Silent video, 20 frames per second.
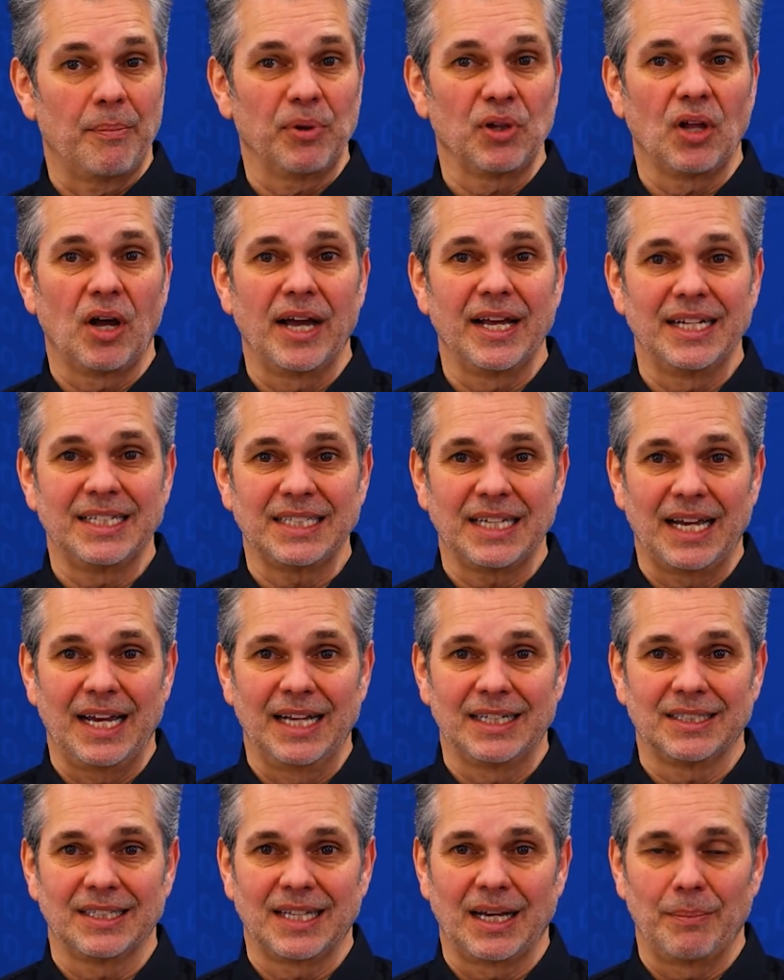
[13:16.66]
apply a
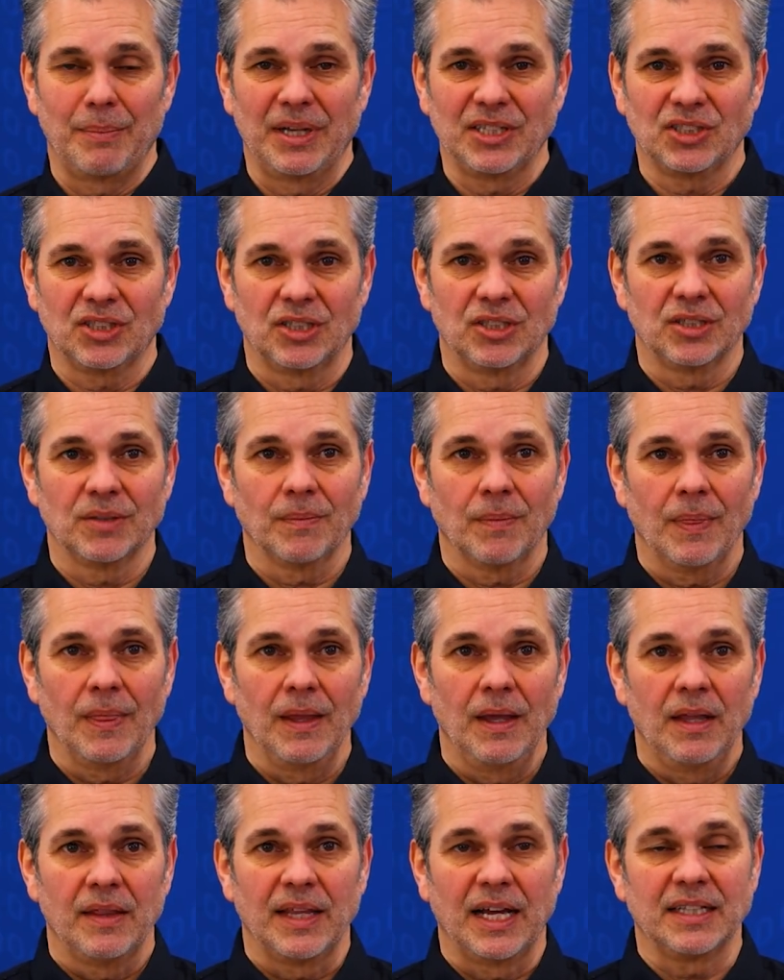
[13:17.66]
tag to that message.
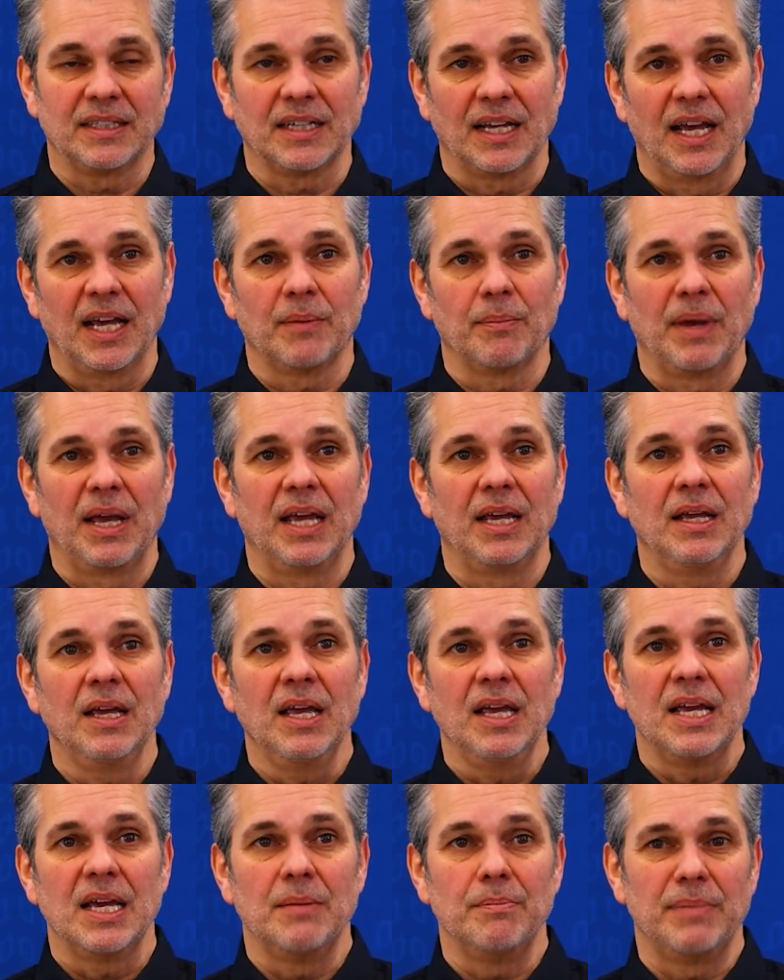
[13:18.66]
That tag may
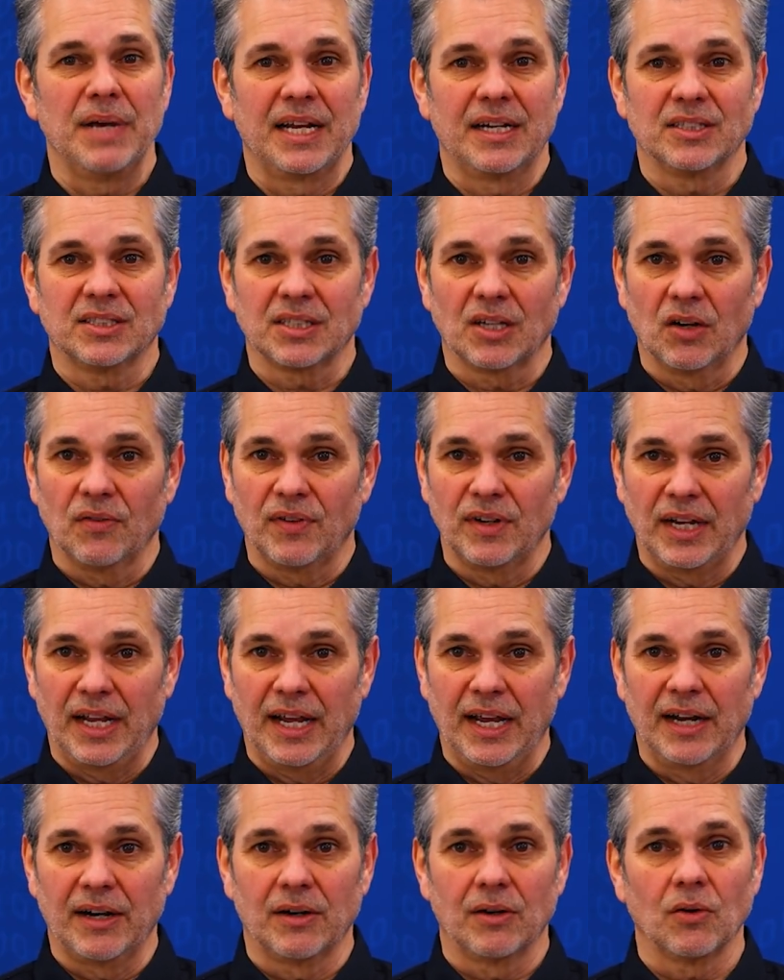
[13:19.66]
embed itself in the
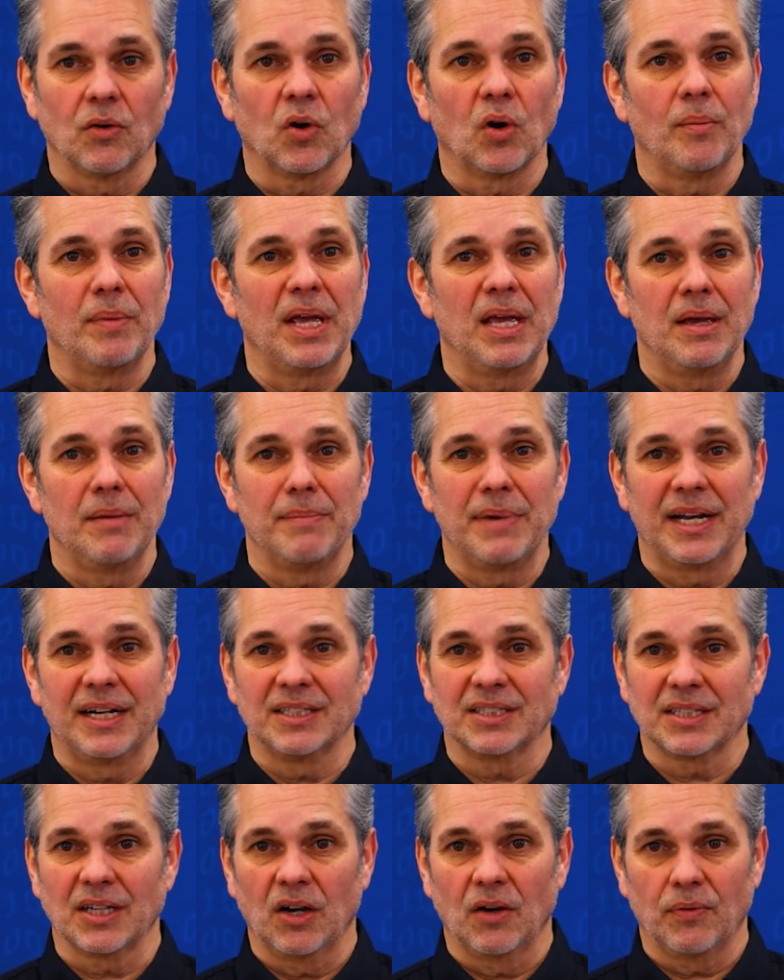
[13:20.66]
header or may embed
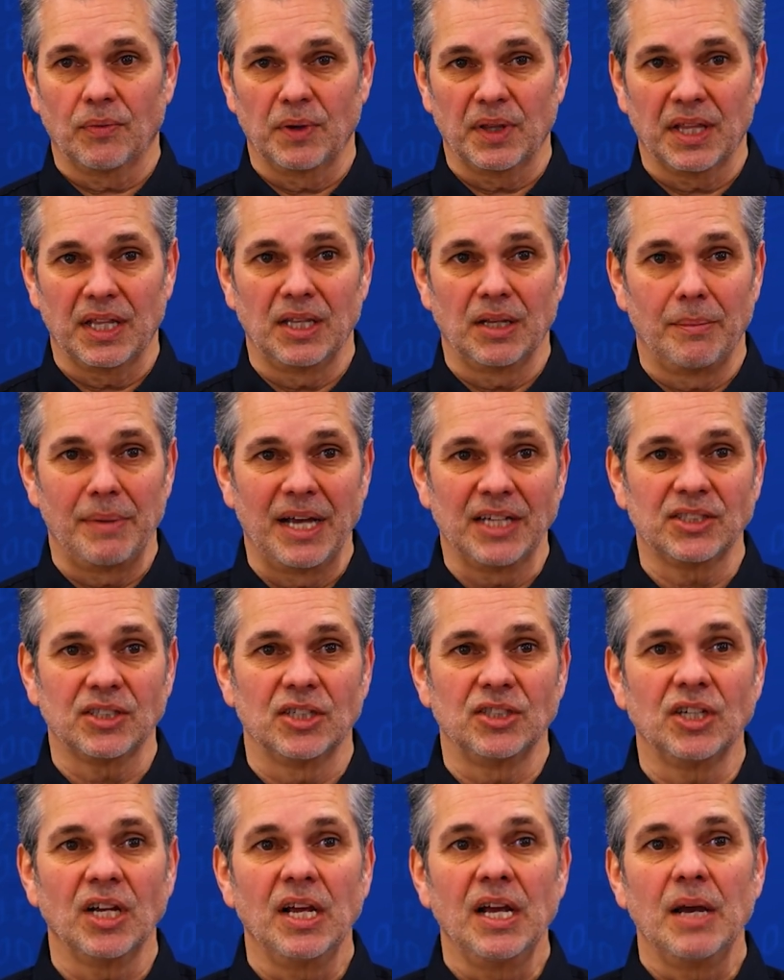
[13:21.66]
itself within the
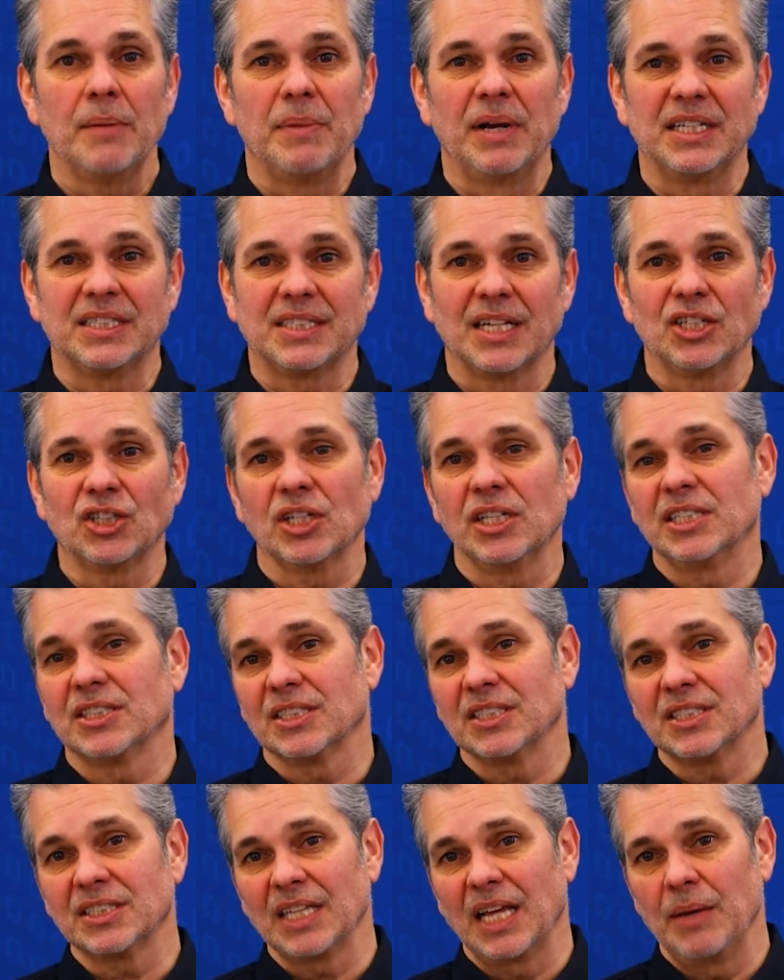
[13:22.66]
message, but essentially it's
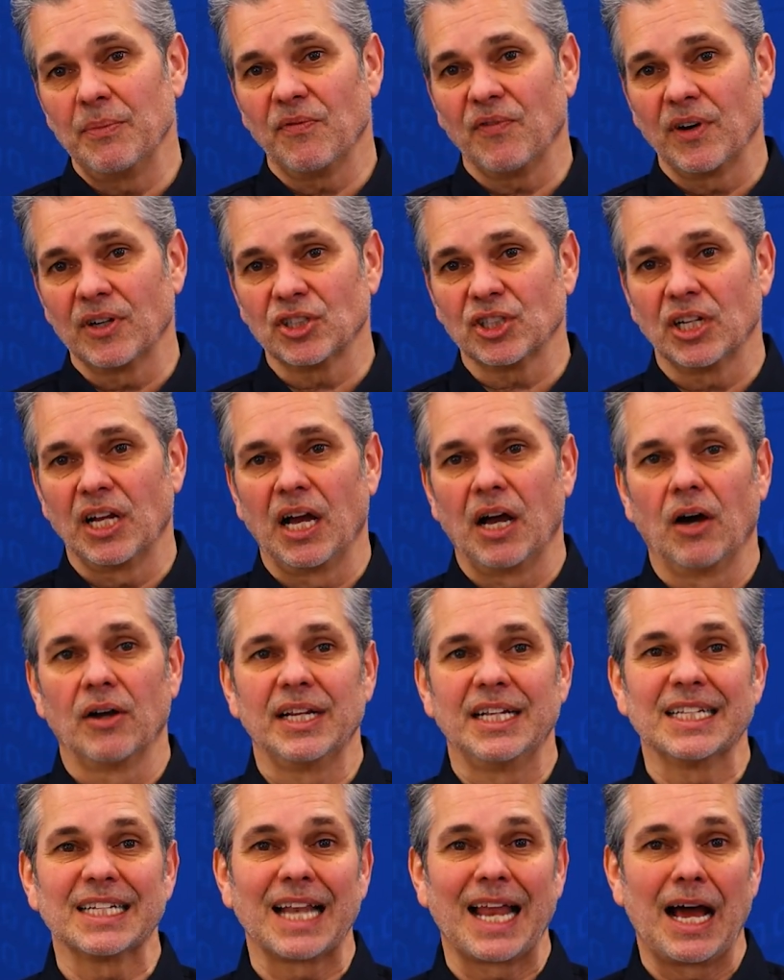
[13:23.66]
the same
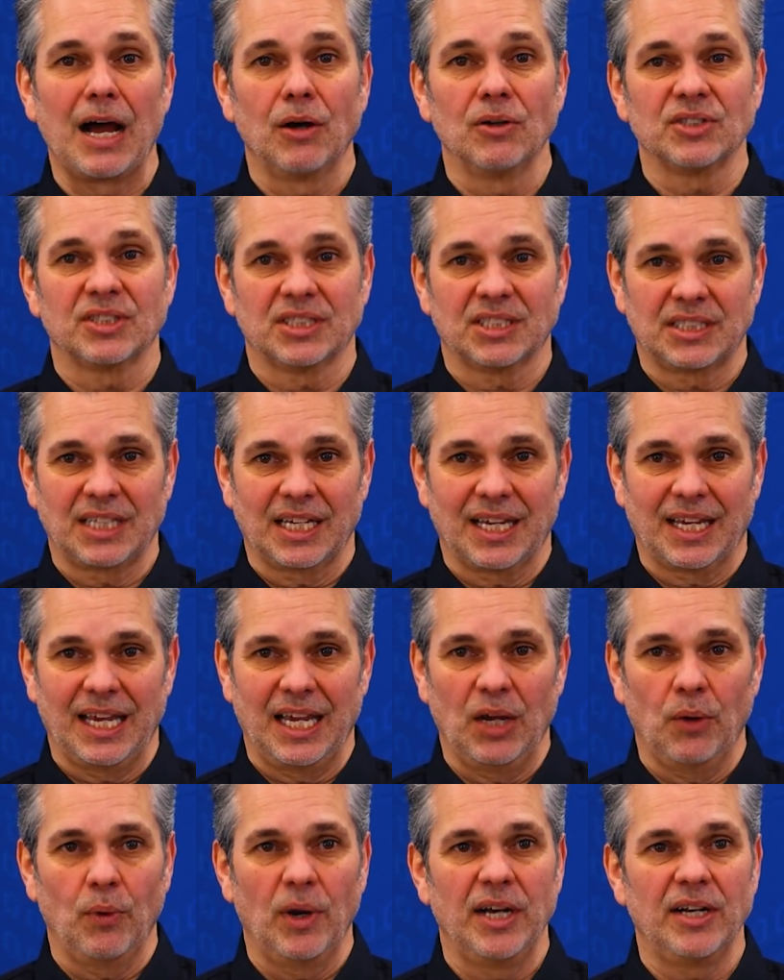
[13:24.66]
functionality. It allows the SEG
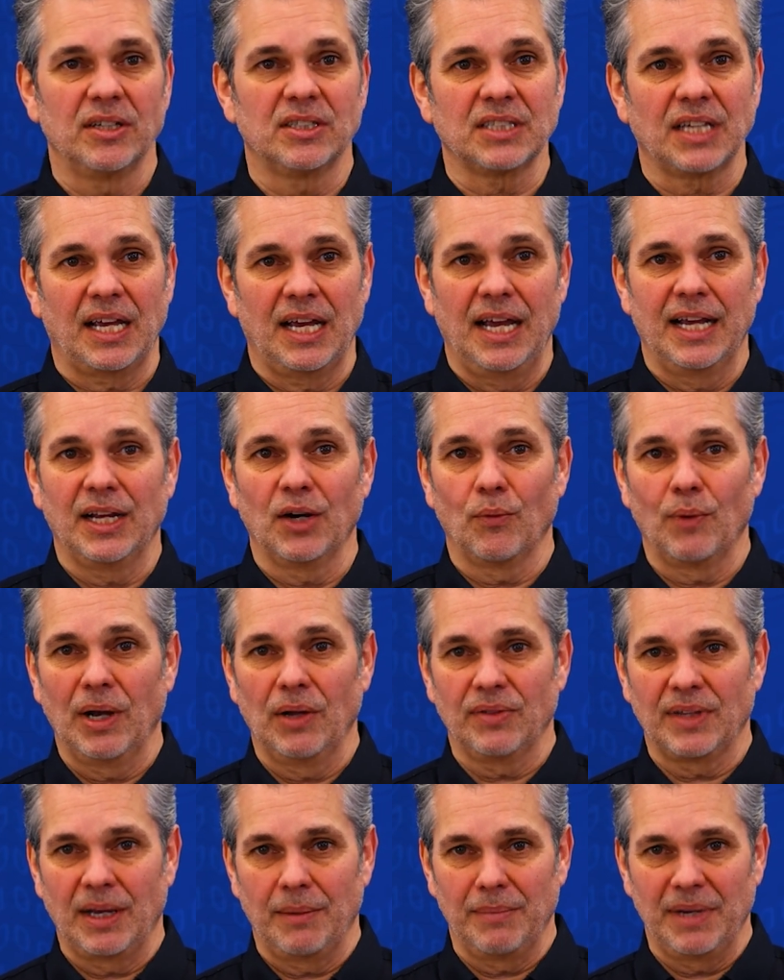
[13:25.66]
gateway to tag and
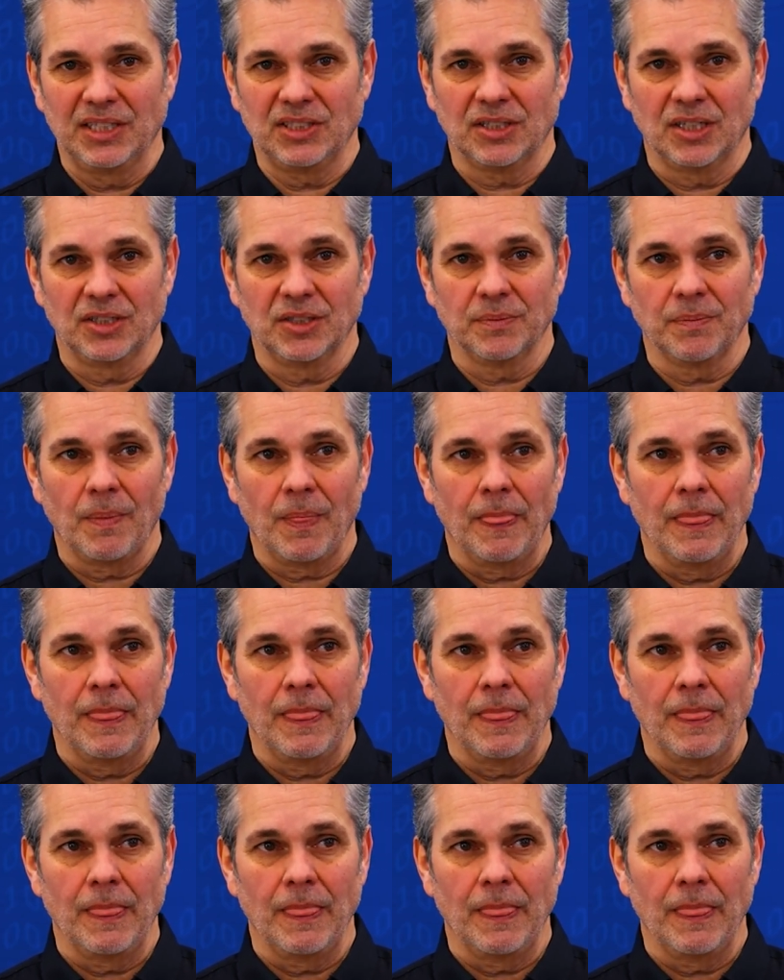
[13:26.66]
route that message.